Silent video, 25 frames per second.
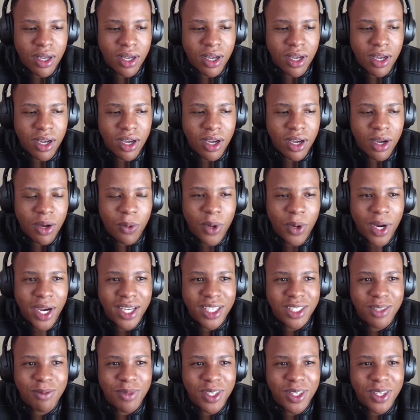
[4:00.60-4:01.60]
a
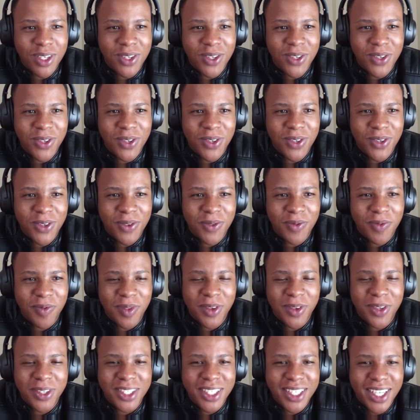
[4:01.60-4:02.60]
wise man do?
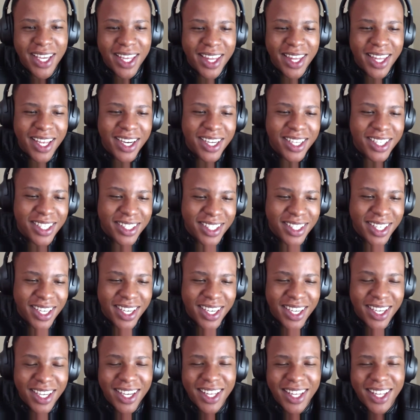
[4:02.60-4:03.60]
Once again,
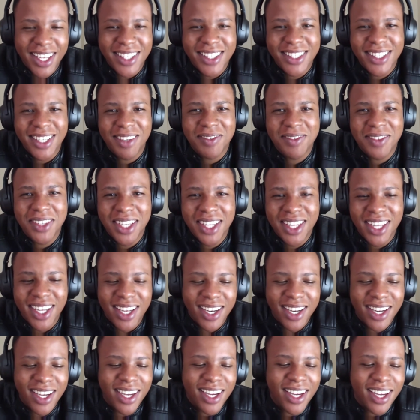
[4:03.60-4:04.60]
that's something
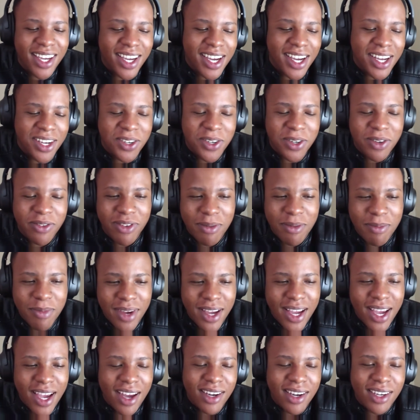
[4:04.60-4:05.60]
that I learned from
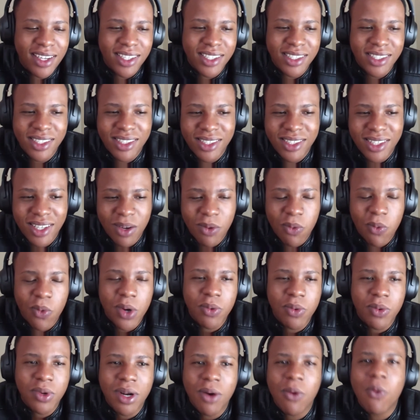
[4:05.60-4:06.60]
Alex. What
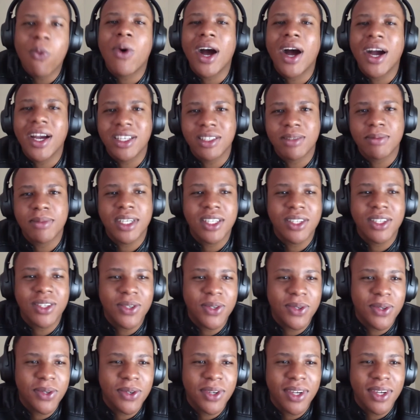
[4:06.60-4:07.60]
would a wise man
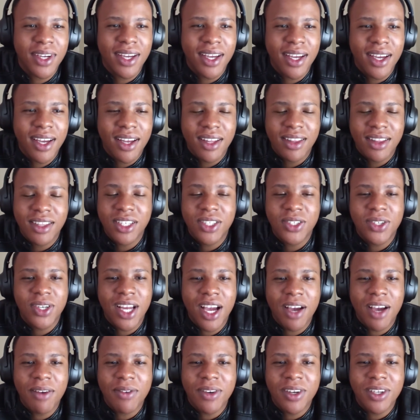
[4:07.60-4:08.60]
do? Literally
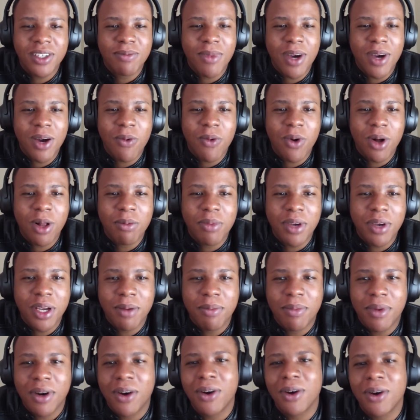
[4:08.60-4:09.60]
have it as my
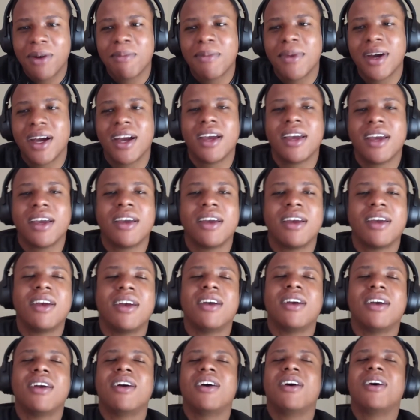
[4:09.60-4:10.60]
wallpaper on my
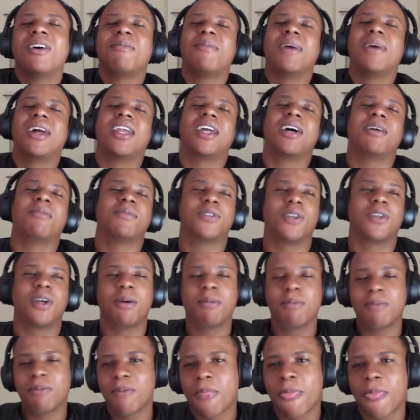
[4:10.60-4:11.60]
laptop.
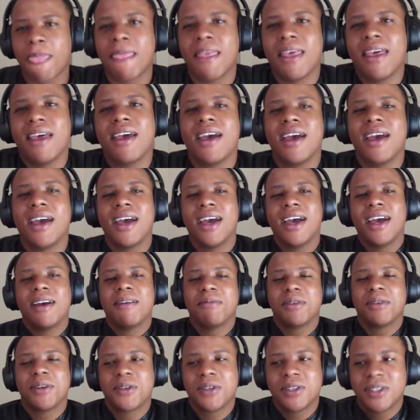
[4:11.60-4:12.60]

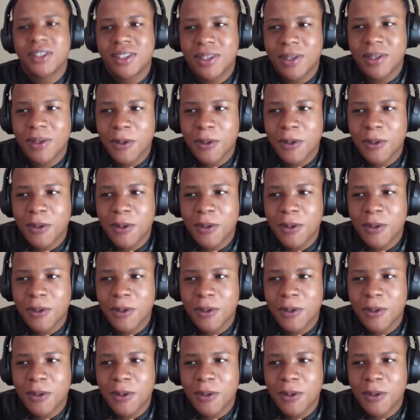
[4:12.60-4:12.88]
Because